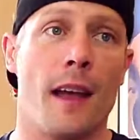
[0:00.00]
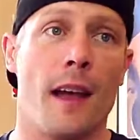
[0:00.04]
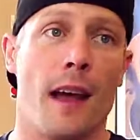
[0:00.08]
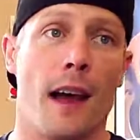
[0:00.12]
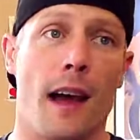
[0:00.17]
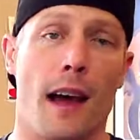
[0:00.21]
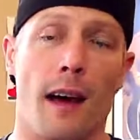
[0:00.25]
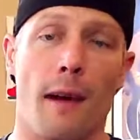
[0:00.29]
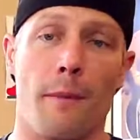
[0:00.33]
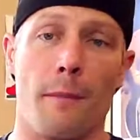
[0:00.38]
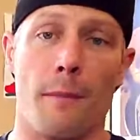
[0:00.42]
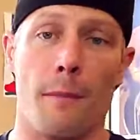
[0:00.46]

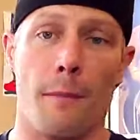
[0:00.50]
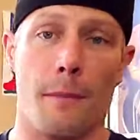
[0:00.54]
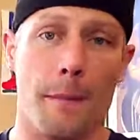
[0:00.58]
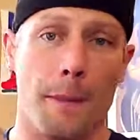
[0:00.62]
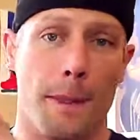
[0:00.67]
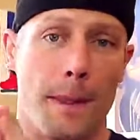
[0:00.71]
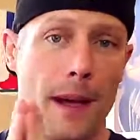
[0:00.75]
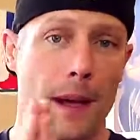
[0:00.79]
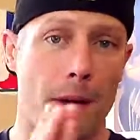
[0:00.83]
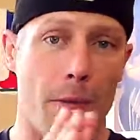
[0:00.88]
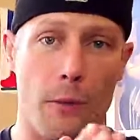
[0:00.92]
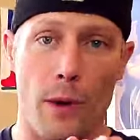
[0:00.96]

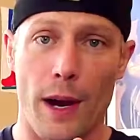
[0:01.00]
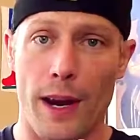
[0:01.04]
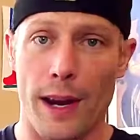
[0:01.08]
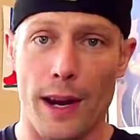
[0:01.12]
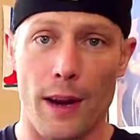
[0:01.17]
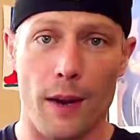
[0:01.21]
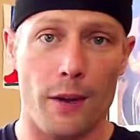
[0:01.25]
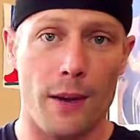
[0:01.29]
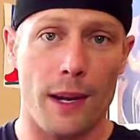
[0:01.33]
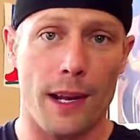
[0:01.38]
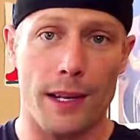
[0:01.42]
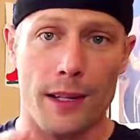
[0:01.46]
I went
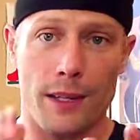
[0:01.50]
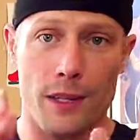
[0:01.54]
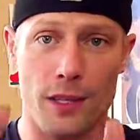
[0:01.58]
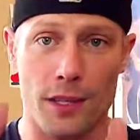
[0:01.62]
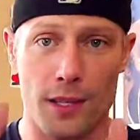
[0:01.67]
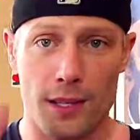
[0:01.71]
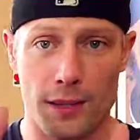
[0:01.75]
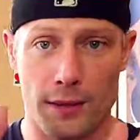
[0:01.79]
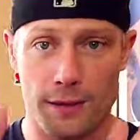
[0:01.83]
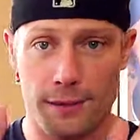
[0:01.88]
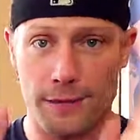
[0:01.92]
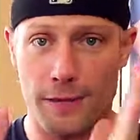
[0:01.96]
out and
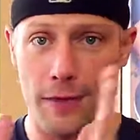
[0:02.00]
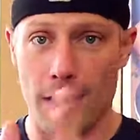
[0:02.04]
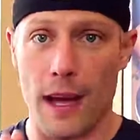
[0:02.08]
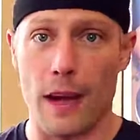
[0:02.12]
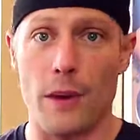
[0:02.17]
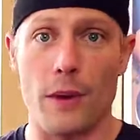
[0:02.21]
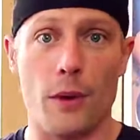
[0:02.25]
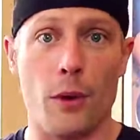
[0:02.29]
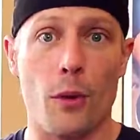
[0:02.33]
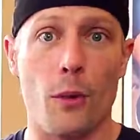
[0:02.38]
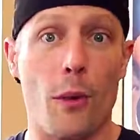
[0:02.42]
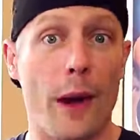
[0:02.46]
just
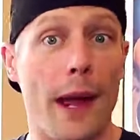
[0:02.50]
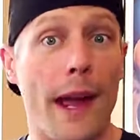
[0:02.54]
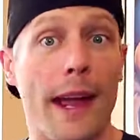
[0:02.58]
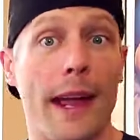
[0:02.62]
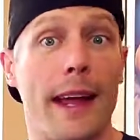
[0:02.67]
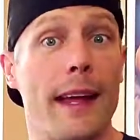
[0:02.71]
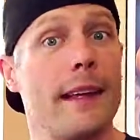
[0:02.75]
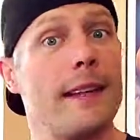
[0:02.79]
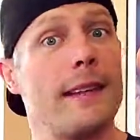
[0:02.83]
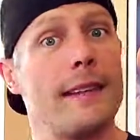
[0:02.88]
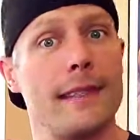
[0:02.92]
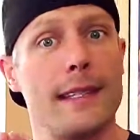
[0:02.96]
found a
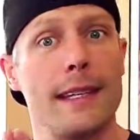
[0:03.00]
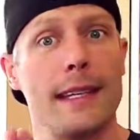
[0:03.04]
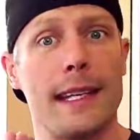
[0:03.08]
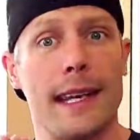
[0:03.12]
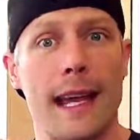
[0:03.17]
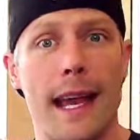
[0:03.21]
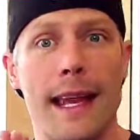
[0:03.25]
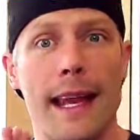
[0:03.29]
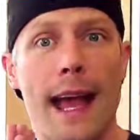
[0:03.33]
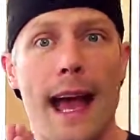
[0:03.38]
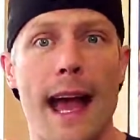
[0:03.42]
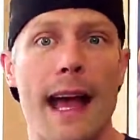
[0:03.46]
way to
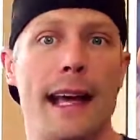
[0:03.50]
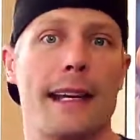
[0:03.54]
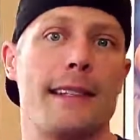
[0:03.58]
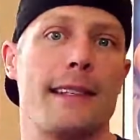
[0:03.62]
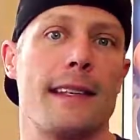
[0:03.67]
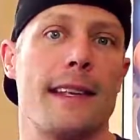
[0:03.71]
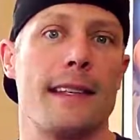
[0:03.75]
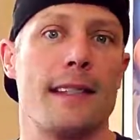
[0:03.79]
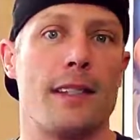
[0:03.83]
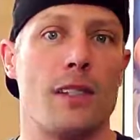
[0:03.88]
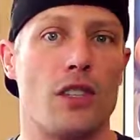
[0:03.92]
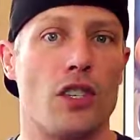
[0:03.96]
get
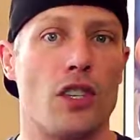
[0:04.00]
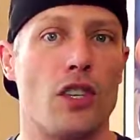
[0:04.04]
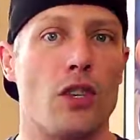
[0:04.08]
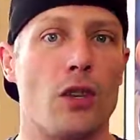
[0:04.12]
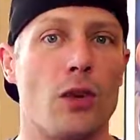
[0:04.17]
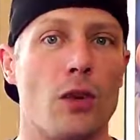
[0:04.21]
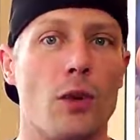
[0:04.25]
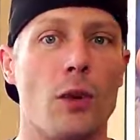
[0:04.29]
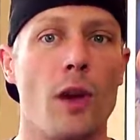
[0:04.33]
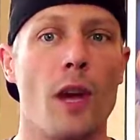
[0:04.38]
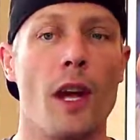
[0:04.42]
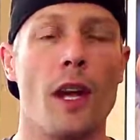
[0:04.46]
access
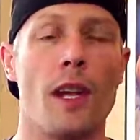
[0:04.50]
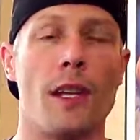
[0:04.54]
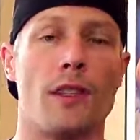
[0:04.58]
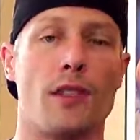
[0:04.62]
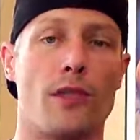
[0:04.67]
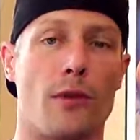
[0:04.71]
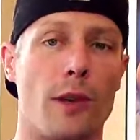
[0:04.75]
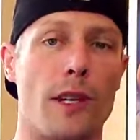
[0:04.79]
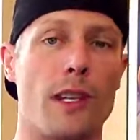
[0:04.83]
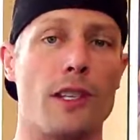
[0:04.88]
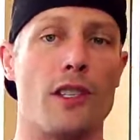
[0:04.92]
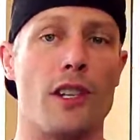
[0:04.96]
to
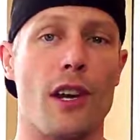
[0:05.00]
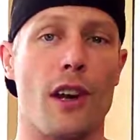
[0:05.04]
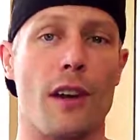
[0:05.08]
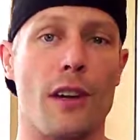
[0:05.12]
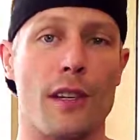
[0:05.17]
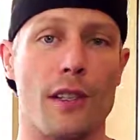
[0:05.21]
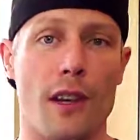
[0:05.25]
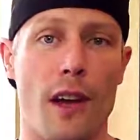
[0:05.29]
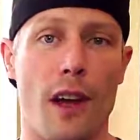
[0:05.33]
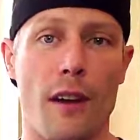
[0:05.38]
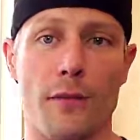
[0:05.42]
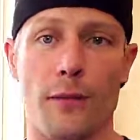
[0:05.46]
screen
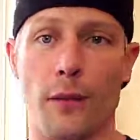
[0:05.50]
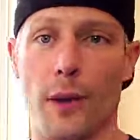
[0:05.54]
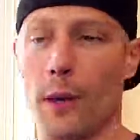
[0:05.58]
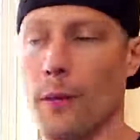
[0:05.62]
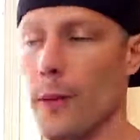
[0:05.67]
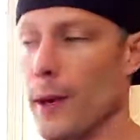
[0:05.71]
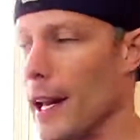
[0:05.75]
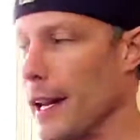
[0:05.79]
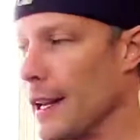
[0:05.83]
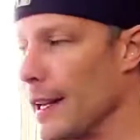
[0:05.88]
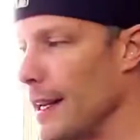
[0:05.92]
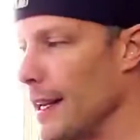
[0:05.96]
sharing software
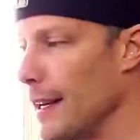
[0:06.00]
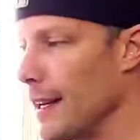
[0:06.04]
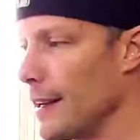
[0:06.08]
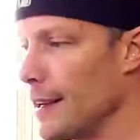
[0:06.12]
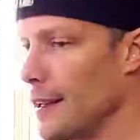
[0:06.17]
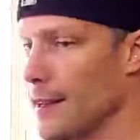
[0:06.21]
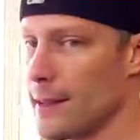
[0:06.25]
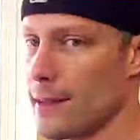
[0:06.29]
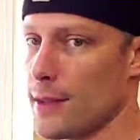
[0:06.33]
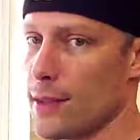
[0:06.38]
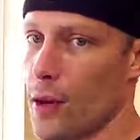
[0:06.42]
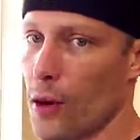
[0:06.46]
when I needed
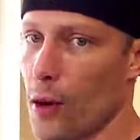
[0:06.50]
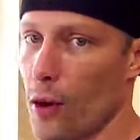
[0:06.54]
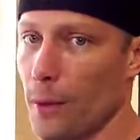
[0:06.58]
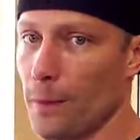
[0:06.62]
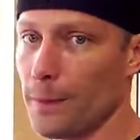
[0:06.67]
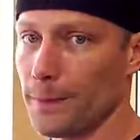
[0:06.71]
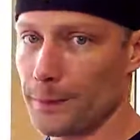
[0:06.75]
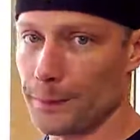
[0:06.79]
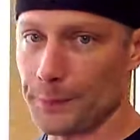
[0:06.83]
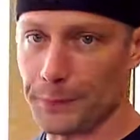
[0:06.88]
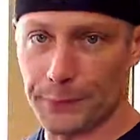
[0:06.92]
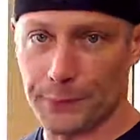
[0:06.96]
it.
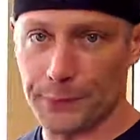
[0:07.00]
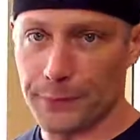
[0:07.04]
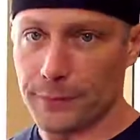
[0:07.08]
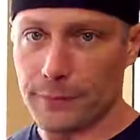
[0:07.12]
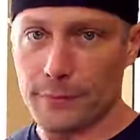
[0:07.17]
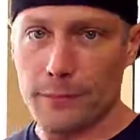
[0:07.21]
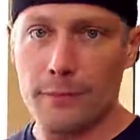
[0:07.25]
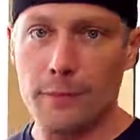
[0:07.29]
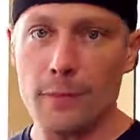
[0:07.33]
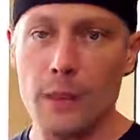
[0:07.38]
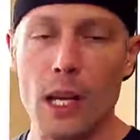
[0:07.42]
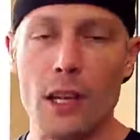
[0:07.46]
So
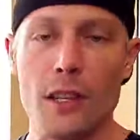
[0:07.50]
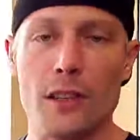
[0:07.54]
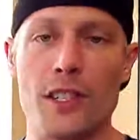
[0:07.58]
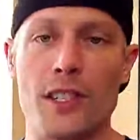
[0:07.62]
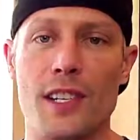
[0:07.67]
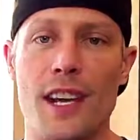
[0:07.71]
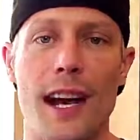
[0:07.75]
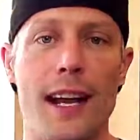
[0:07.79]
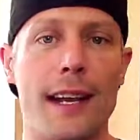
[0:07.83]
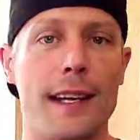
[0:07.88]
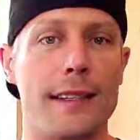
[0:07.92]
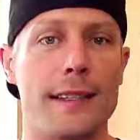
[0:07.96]
I'll
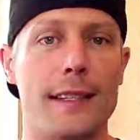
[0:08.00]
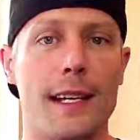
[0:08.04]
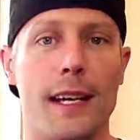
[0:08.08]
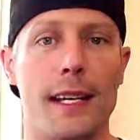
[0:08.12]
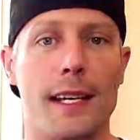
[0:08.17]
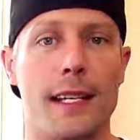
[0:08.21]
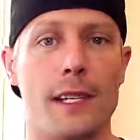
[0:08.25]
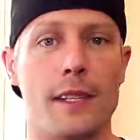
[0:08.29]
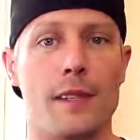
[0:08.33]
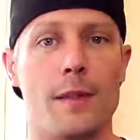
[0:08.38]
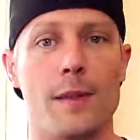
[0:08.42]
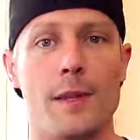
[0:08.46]
just kind of tell
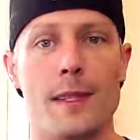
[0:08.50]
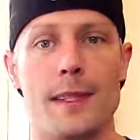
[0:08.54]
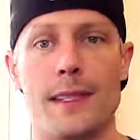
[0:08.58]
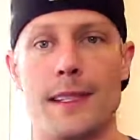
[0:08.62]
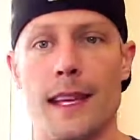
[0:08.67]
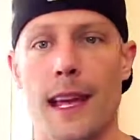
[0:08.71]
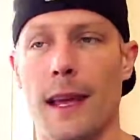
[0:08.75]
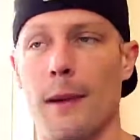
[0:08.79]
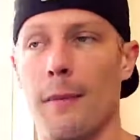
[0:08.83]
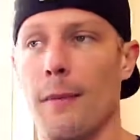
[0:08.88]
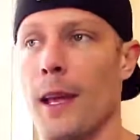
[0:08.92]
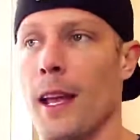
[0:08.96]
you to do the
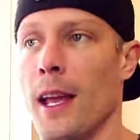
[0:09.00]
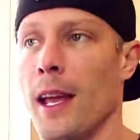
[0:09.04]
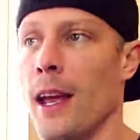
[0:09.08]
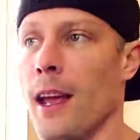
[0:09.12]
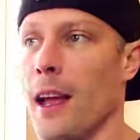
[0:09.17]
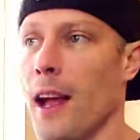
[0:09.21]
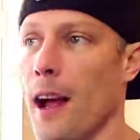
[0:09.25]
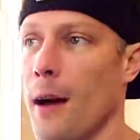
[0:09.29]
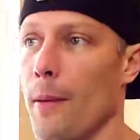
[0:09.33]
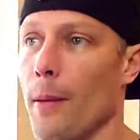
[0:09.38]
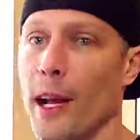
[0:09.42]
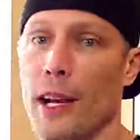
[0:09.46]
same.
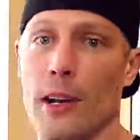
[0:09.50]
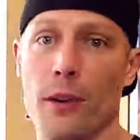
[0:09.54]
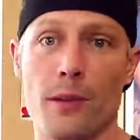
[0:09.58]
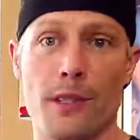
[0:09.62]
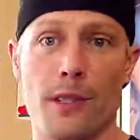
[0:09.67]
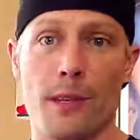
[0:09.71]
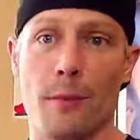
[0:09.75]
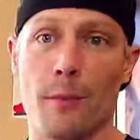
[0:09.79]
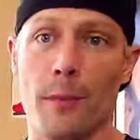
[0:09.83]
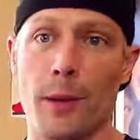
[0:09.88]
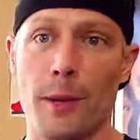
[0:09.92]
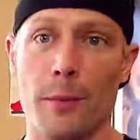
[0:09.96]
I know
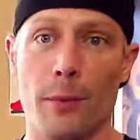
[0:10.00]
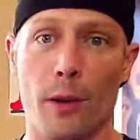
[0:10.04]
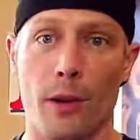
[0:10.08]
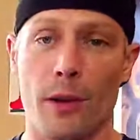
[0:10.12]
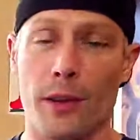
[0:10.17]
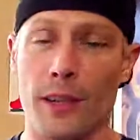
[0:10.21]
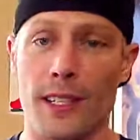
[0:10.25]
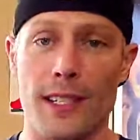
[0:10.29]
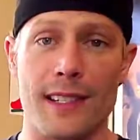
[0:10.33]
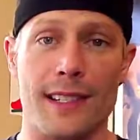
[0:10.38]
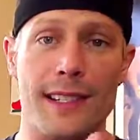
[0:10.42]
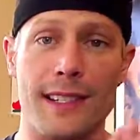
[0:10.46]
some
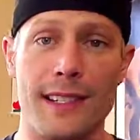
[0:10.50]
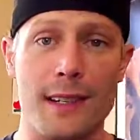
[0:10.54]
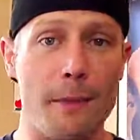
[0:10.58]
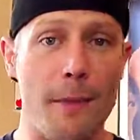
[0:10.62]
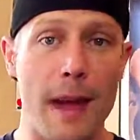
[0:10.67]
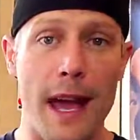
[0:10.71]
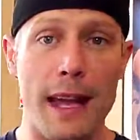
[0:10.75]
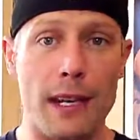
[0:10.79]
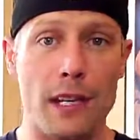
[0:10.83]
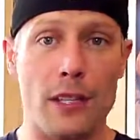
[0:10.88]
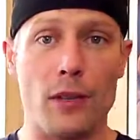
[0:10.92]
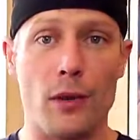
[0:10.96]
people, this isn't
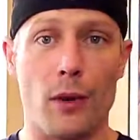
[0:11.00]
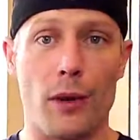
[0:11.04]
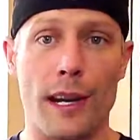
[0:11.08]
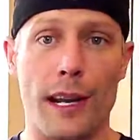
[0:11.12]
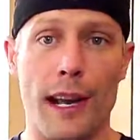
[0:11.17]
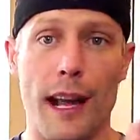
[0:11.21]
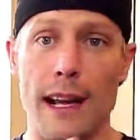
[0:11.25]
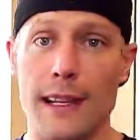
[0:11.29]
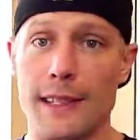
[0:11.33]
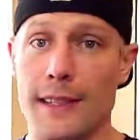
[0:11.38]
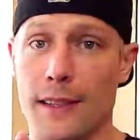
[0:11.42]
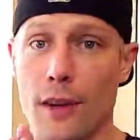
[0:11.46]
mandatory,
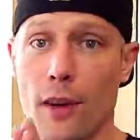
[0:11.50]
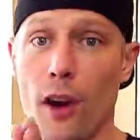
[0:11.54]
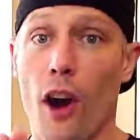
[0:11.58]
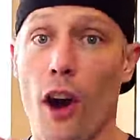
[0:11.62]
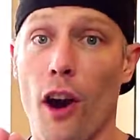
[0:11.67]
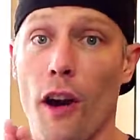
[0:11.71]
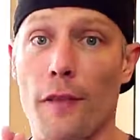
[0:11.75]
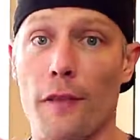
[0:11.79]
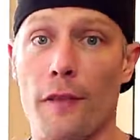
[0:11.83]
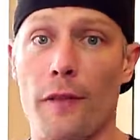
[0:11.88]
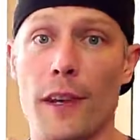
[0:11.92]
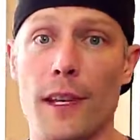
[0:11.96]
guys. There
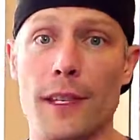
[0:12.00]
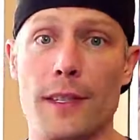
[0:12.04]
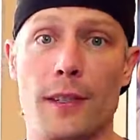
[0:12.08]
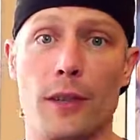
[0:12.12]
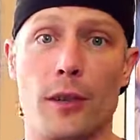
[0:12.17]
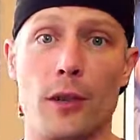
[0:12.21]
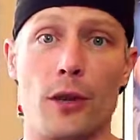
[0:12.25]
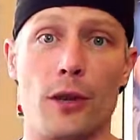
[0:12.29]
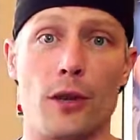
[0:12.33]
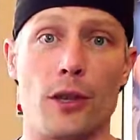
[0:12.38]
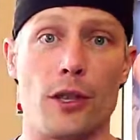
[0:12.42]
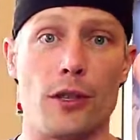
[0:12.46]
are free
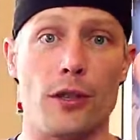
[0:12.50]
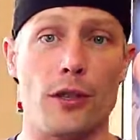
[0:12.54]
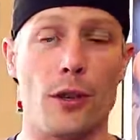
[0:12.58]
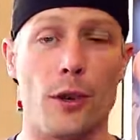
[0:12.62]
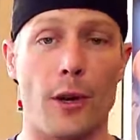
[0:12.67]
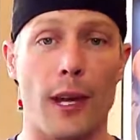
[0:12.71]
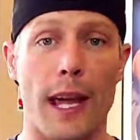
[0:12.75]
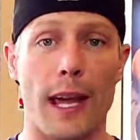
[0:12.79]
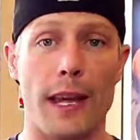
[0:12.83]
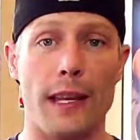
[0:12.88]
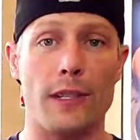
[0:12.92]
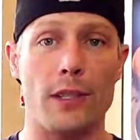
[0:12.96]
solutions,
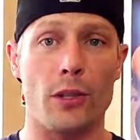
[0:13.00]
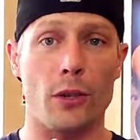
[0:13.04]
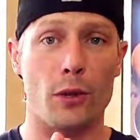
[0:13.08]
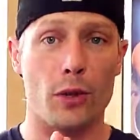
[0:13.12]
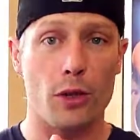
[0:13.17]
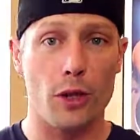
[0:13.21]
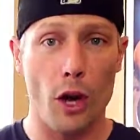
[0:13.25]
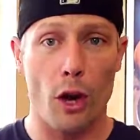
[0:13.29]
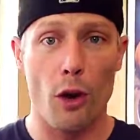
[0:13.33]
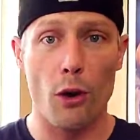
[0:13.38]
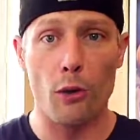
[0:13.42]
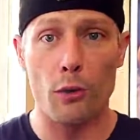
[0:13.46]
okay? So
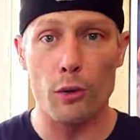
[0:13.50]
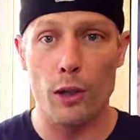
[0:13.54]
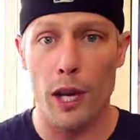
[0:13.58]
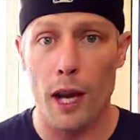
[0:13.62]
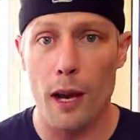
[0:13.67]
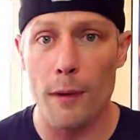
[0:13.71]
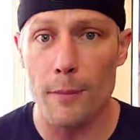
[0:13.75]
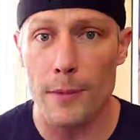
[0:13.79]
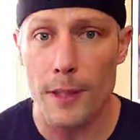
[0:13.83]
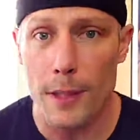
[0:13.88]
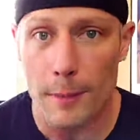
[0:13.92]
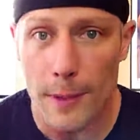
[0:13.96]
don't
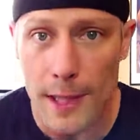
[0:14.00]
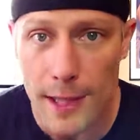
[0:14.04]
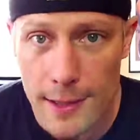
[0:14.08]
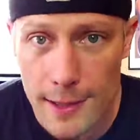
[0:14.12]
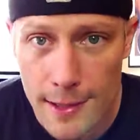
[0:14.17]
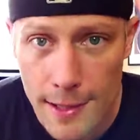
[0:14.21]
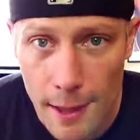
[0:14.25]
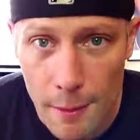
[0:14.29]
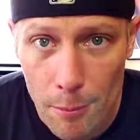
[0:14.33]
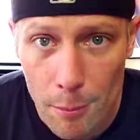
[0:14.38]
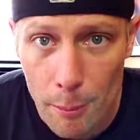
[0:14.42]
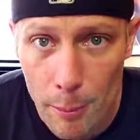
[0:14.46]
come to me and
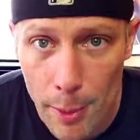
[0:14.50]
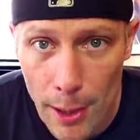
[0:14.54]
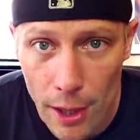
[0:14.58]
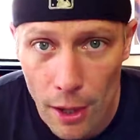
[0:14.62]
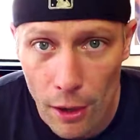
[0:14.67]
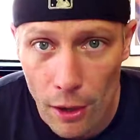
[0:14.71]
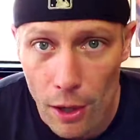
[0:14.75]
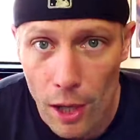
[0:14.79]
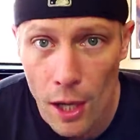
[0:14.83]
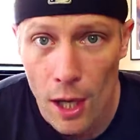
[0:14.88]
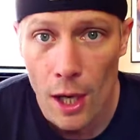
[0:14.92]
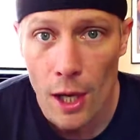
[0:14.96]
say,
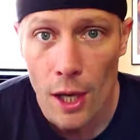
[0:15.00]
Bill,